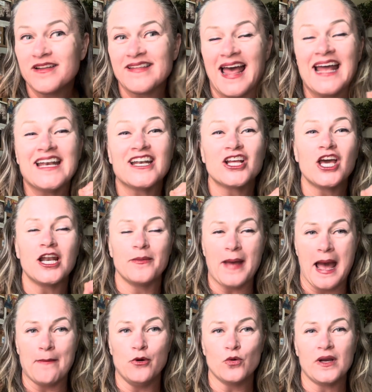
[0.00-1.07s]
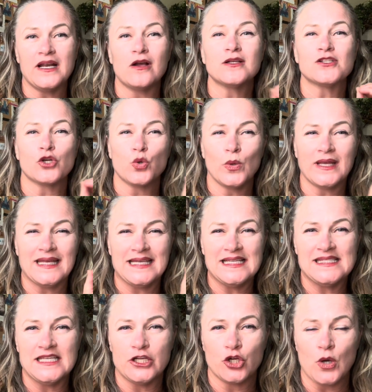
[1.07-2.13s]
that and a cut up apple right now because they're quick and
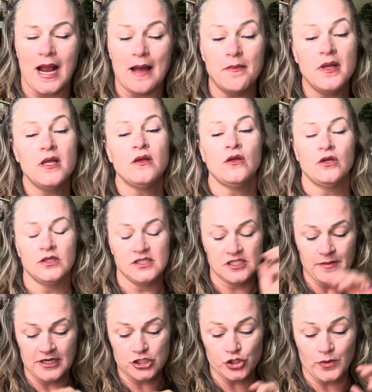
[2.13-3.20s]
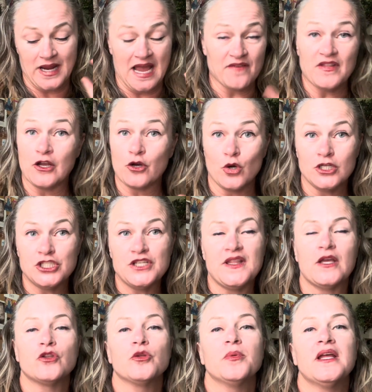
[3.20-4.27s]
easy to grab to make sure we have that crunchy thing
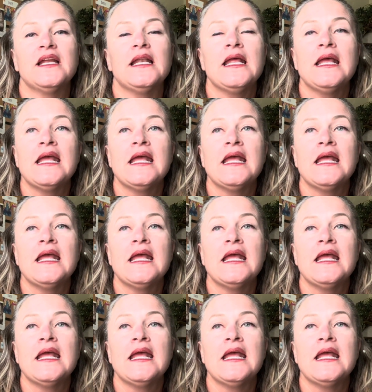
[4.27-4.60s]
on the plate.